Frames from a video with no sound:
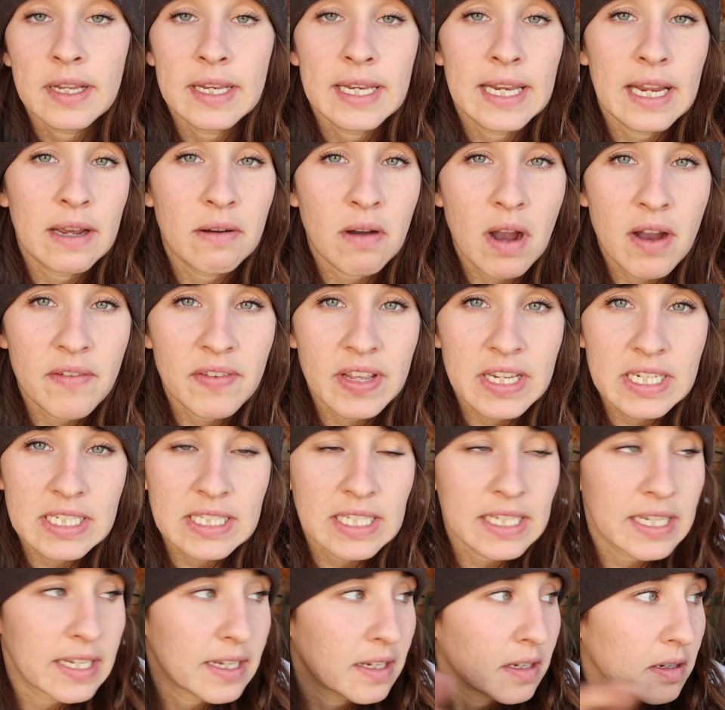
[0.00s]
Now,
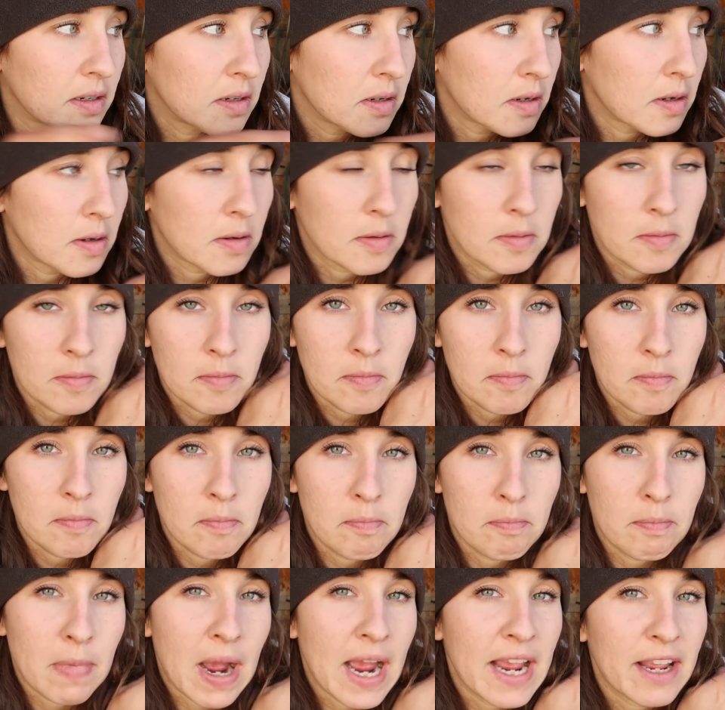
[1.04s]
obviously,
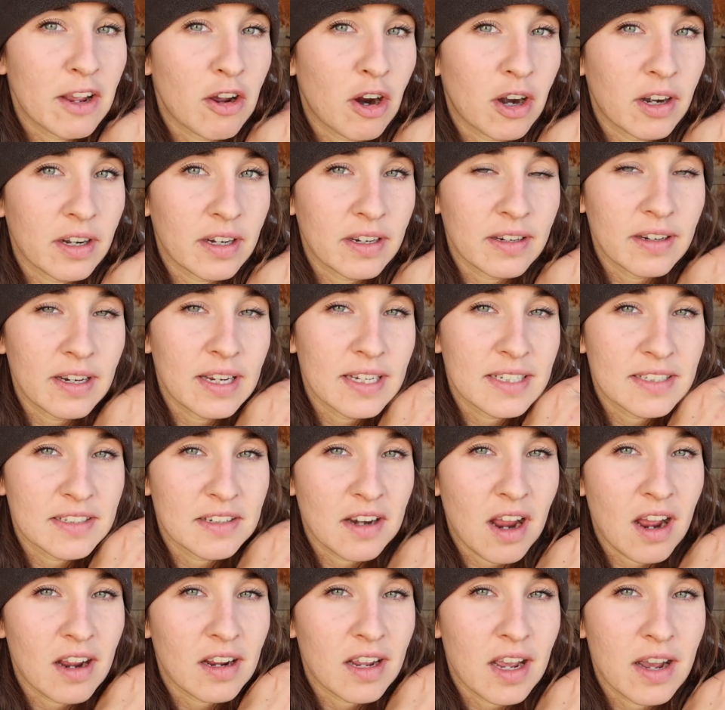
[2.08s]
my garden is
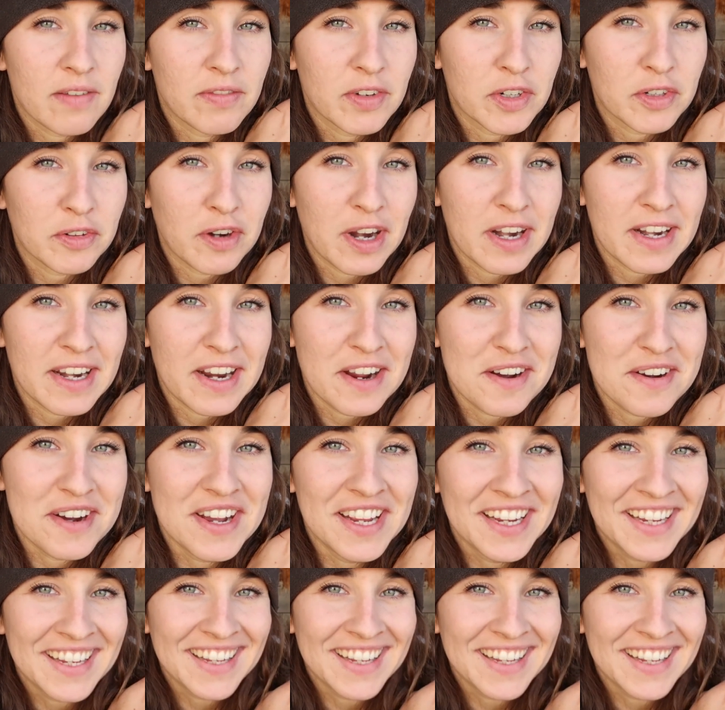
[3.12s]
not covered right now.